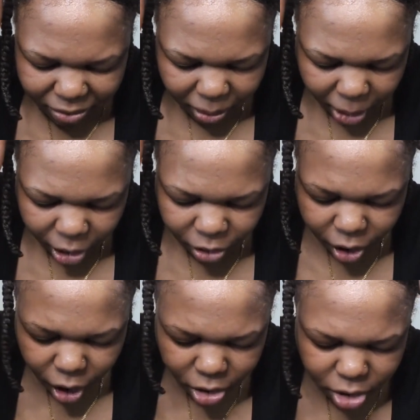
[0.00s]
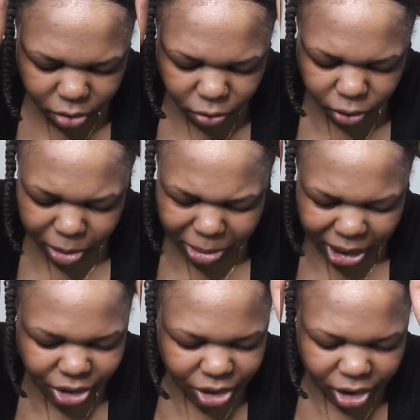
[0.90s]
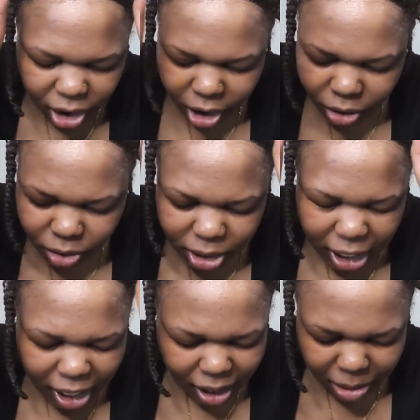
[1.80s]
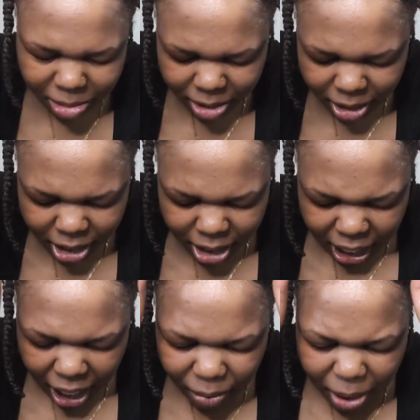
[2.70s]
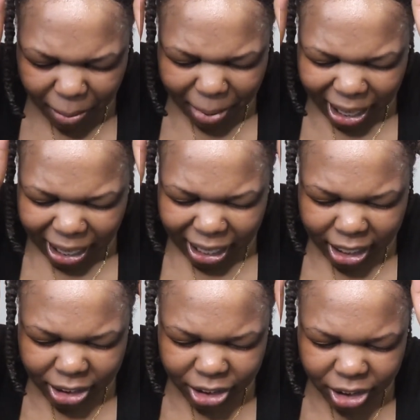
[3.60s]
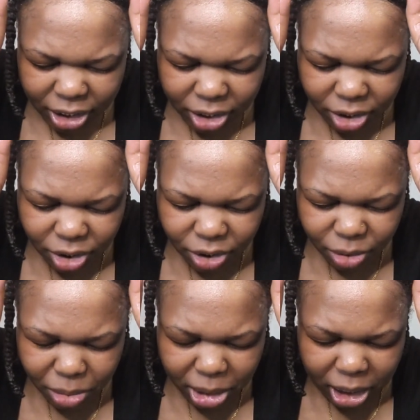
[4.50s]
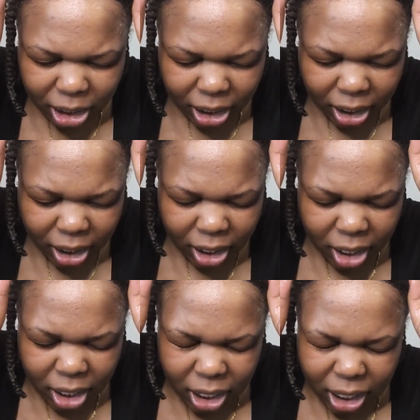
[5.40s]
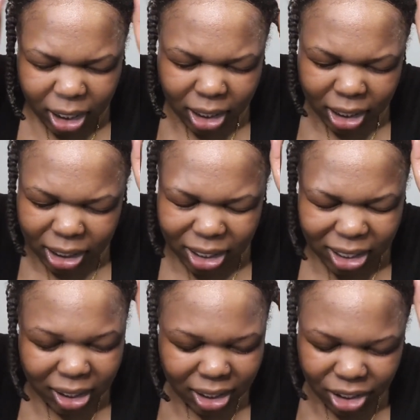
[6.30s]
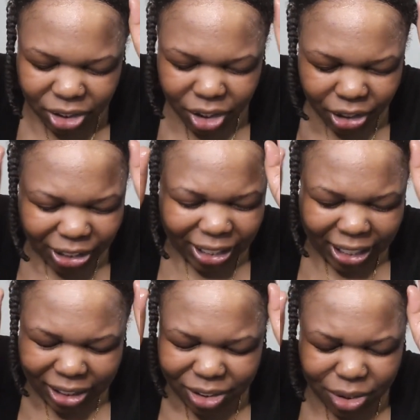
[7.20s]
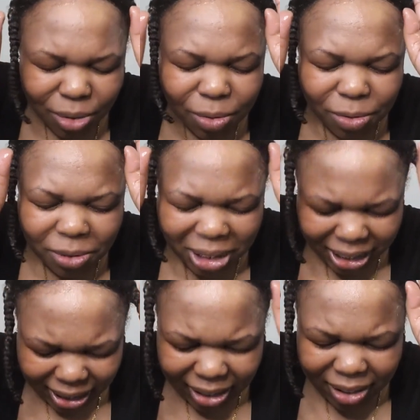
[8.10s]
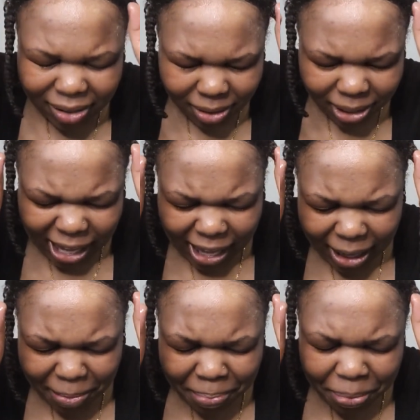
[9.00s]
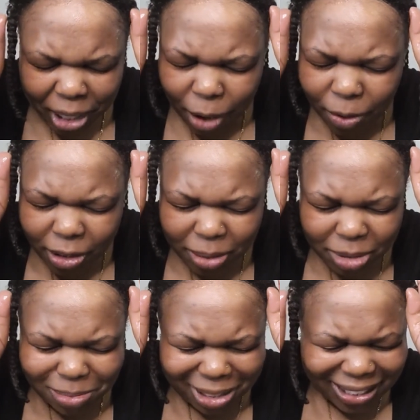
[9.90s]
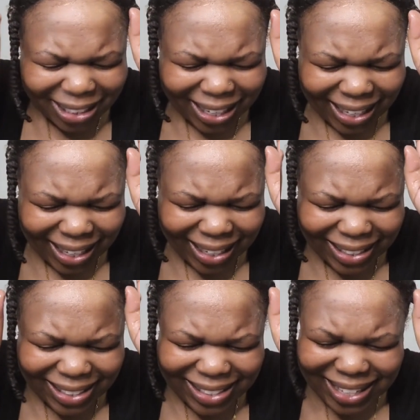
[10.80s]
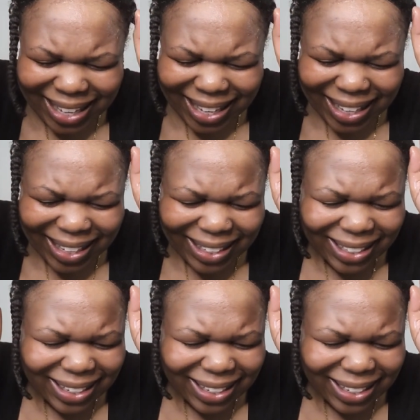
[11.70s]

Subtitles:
from across the room, not just close up. I want my edges to be in the dictionary next to fleek, okay? I want them to be laid, stayed.